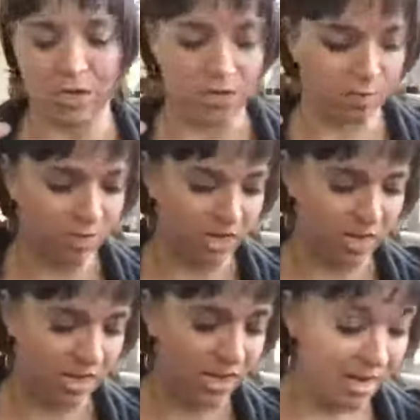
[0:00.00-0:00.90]
It could
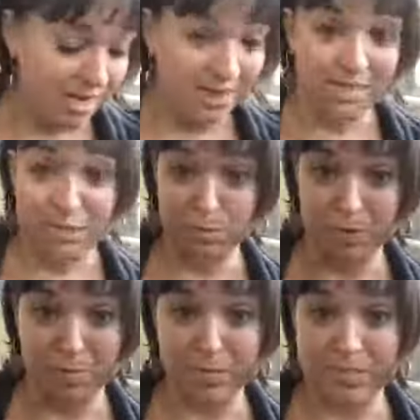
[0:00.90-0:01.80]
be, this is
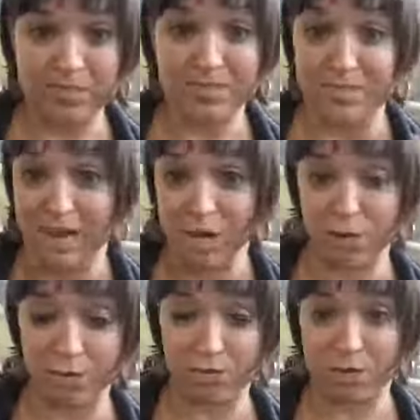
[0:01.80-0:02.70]
what my business is and how
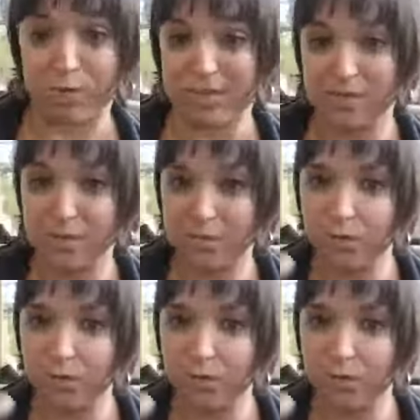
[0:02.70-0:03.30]
you can refer me.